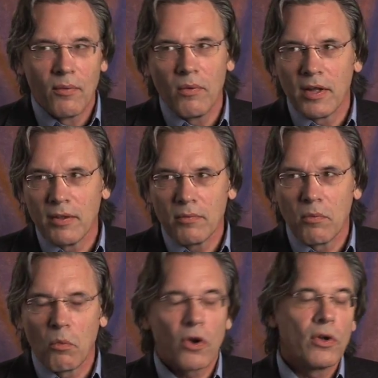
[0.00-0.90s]
Well,
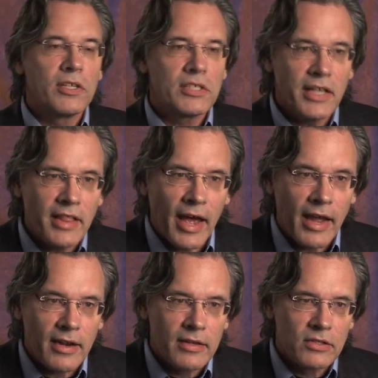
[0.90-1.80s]
we're going to see
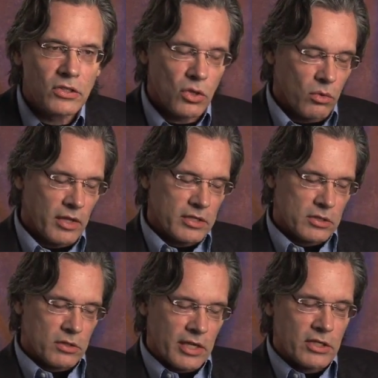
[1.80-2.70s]
that. So
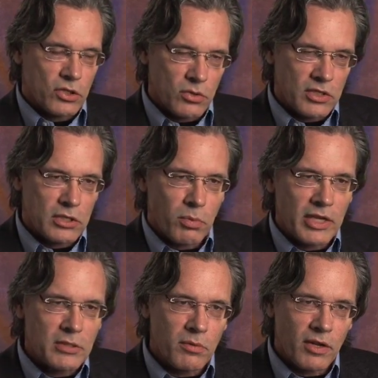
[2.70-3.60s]
this leads to a
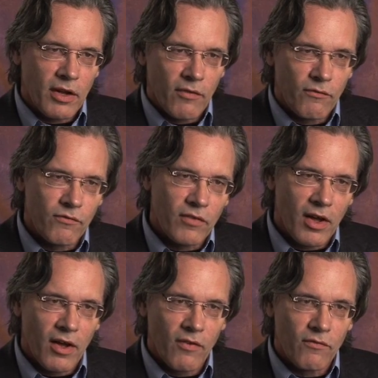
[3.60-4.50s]
displacement of
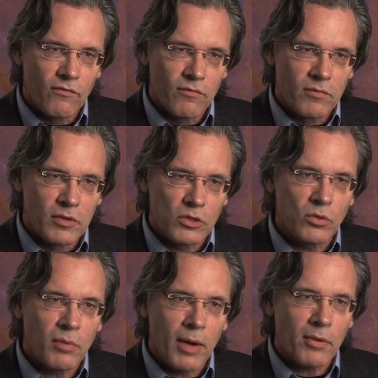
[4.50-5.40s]

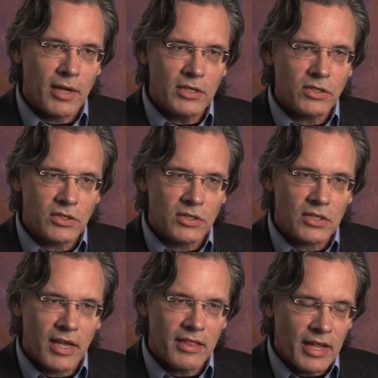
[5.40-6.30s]
student populations.
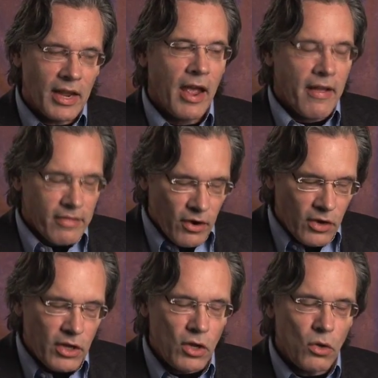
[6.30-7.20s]
I think there are
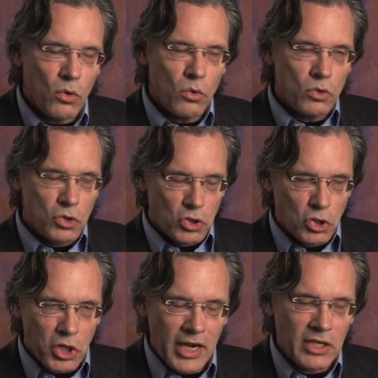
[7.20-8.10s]
huge
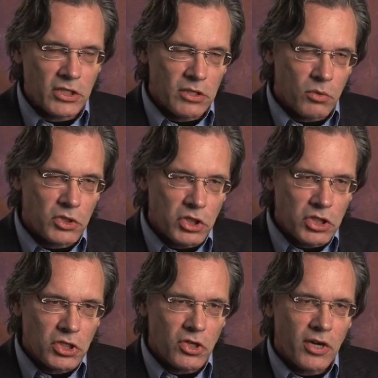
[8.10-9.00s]
changes that we're
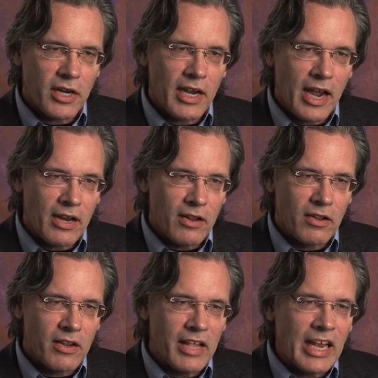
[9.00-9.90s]
just starting to get
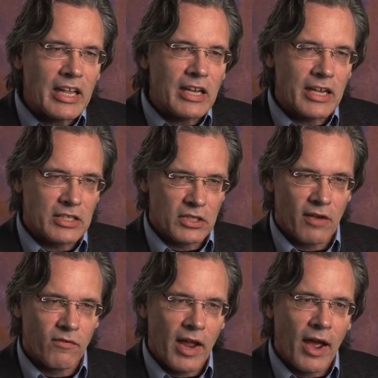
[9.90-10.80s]
inklings
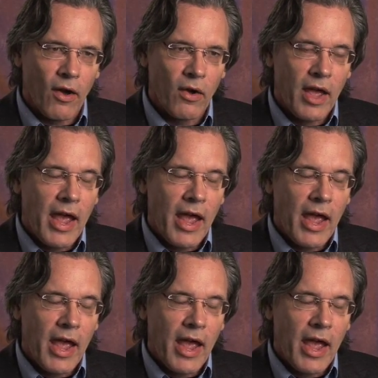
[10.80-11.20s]
of now.